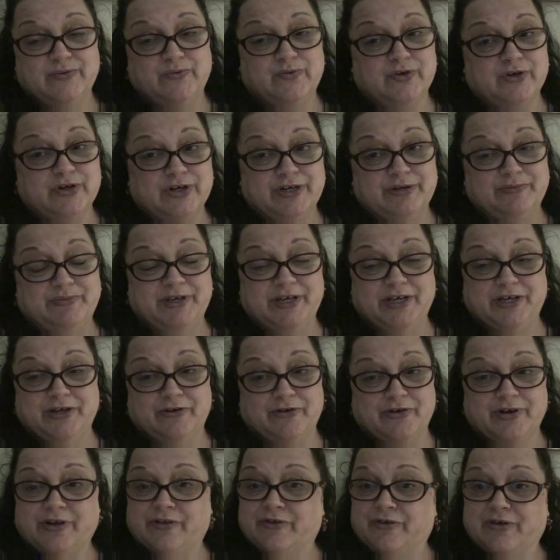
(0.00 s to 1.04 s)
we're going to be
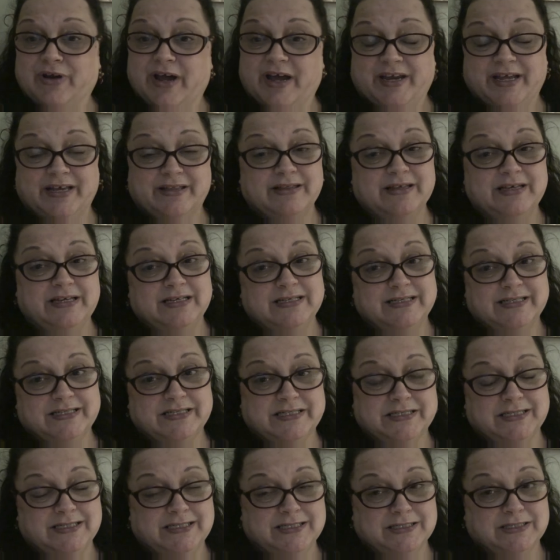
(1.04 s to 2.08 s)
here another night at
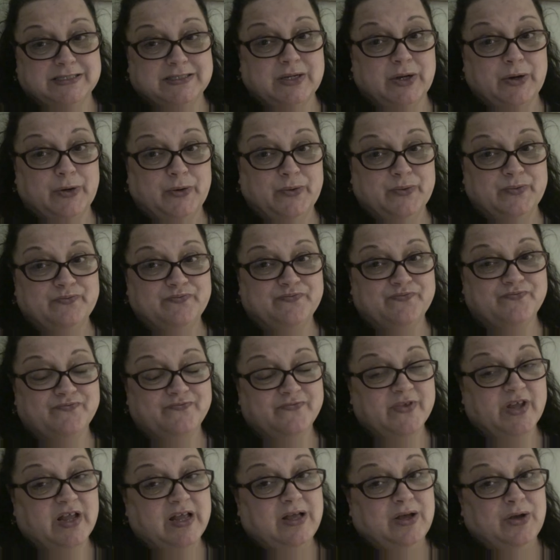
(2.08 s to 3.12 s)
least. So
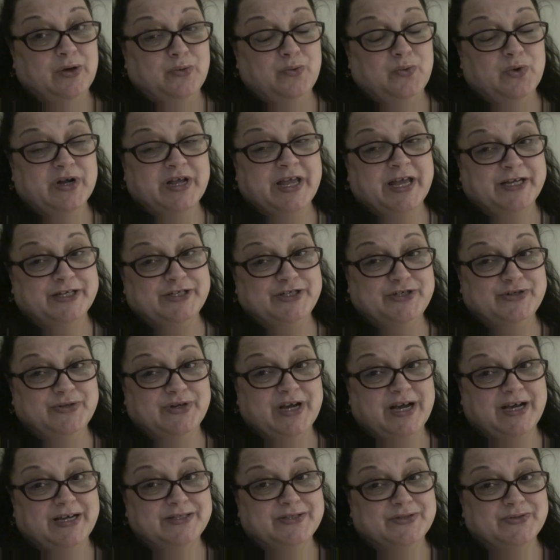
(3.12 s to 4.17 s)
we'll catch you
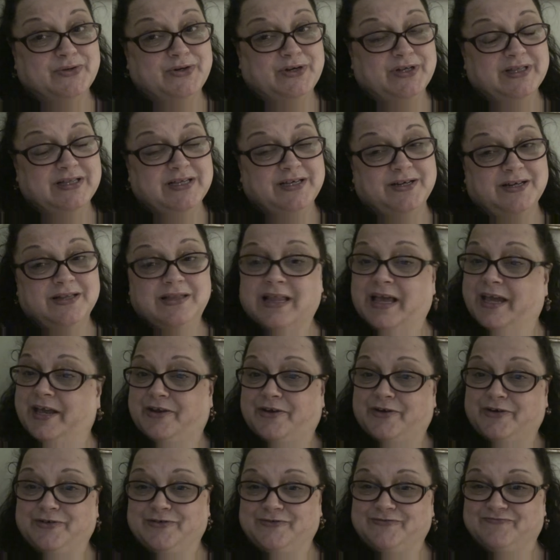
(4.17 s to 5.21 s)
guys all a little
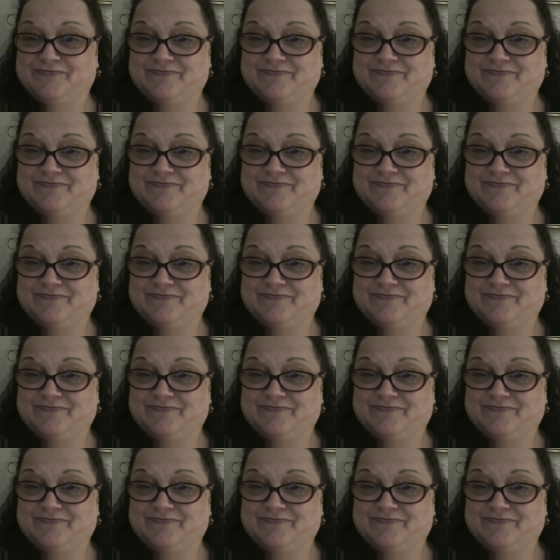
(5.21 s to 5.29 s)
later.